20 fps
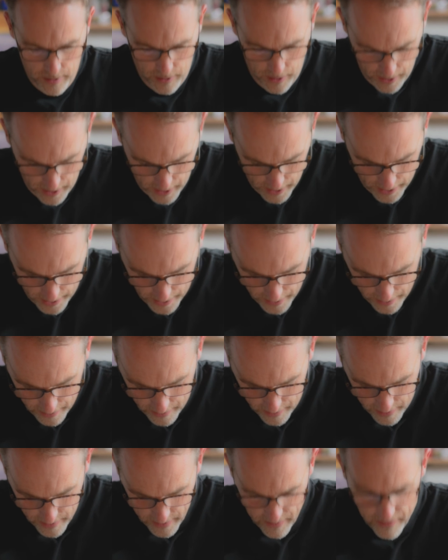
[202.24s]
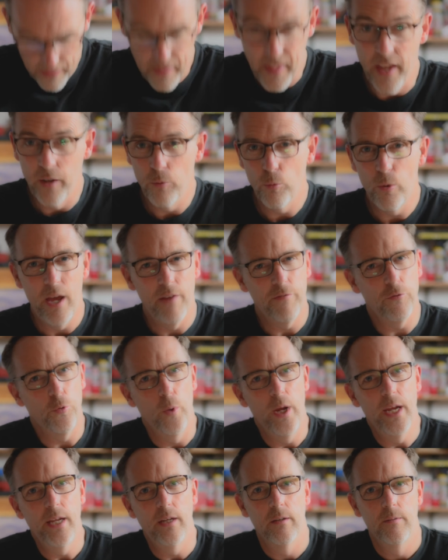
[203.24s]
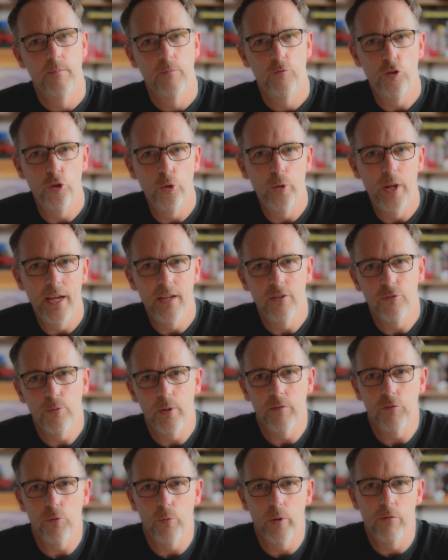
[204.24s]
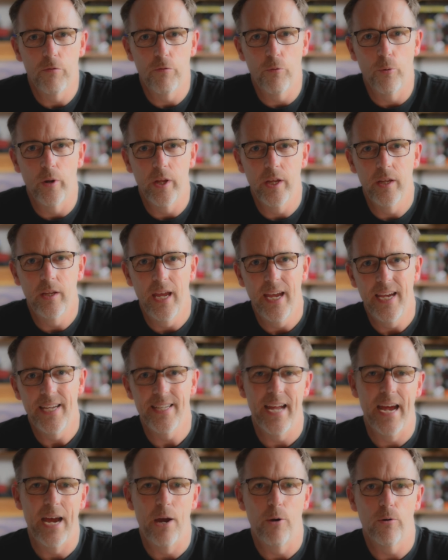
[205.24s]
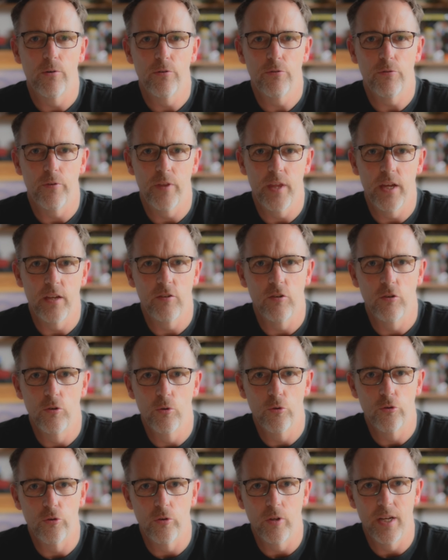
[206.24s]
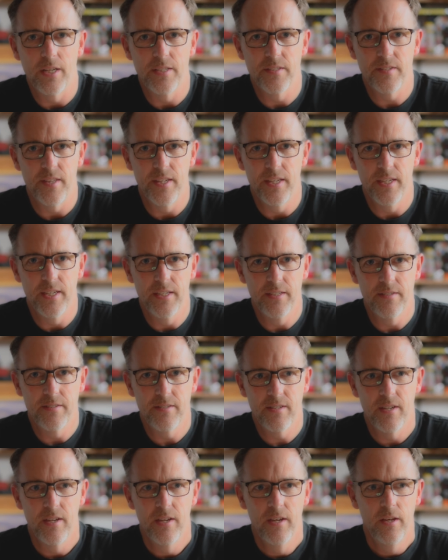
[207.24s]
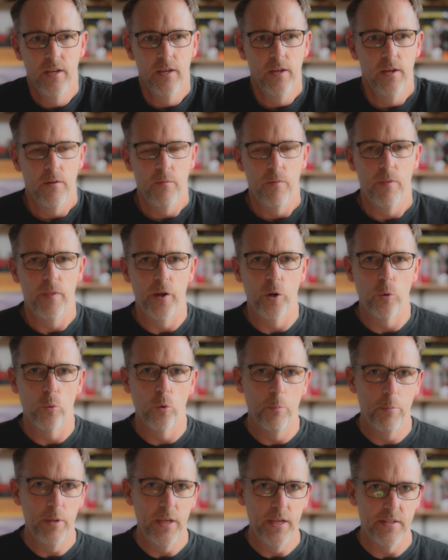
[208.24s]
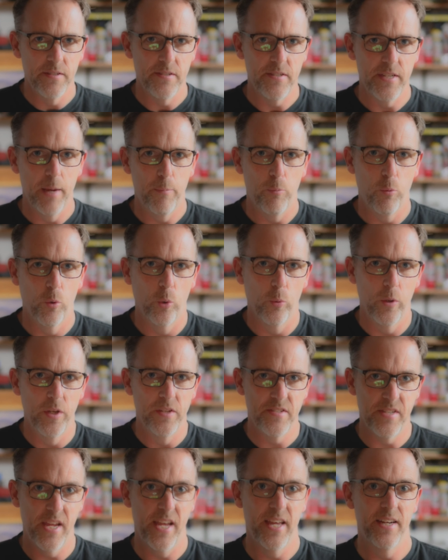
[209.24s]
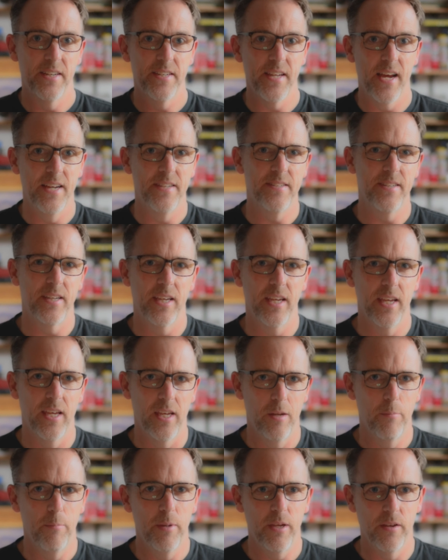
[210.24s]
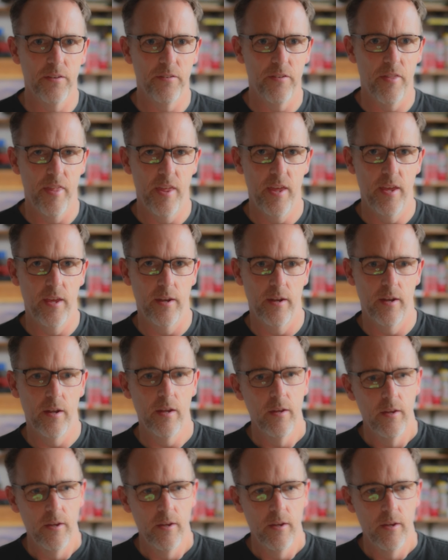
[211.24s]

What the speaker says: Then we have to wait 2 days. We have to wait 48 hours for that to neutralize the yeast. There will be a step where we sanitize again, because then